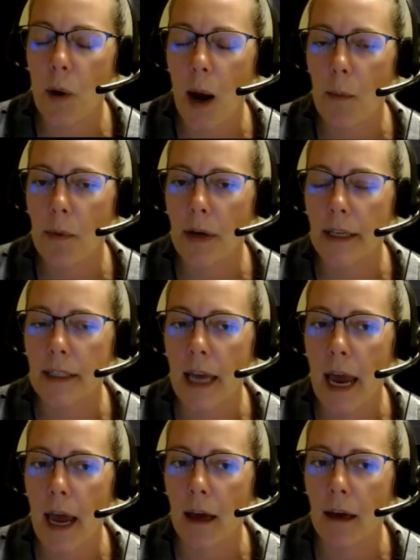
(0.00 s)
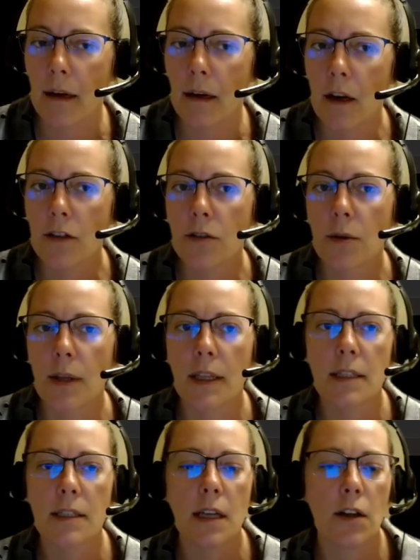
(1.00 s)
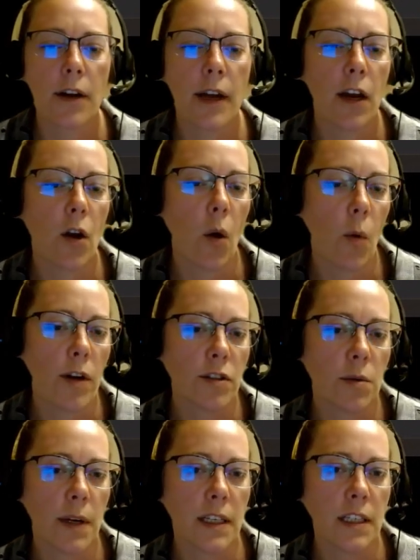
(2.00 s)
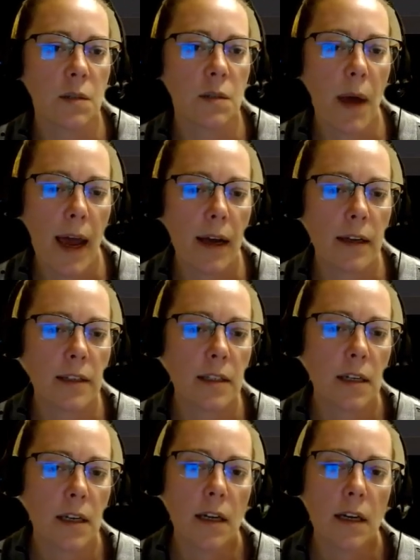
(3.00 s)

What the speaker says: these properties had, so that the seller can know what to expect,